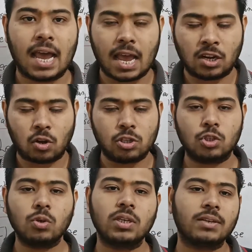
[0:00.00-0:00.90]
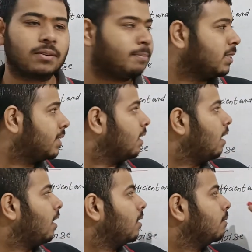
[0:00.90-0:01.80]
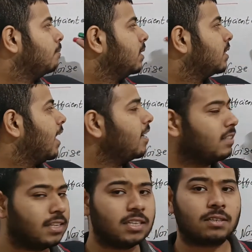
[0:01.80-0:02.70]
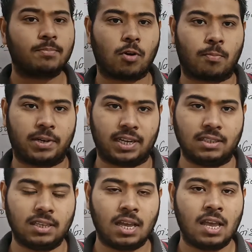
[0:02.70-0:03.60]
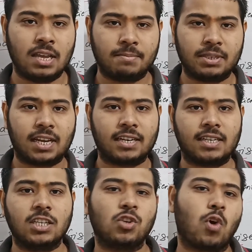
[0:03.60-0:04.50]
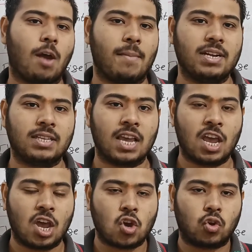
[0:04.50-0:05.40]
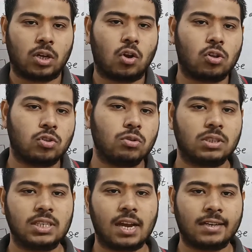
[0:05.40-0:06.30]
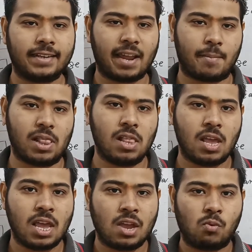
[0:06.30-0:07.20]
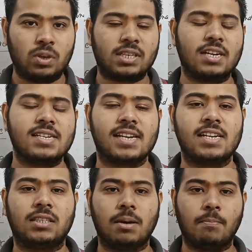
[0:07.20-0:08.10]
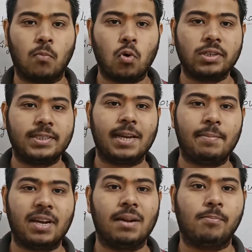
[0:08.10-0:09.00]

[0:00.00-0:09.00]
And also besides these properties, besides these requirements, you can also see a table which contains some more typical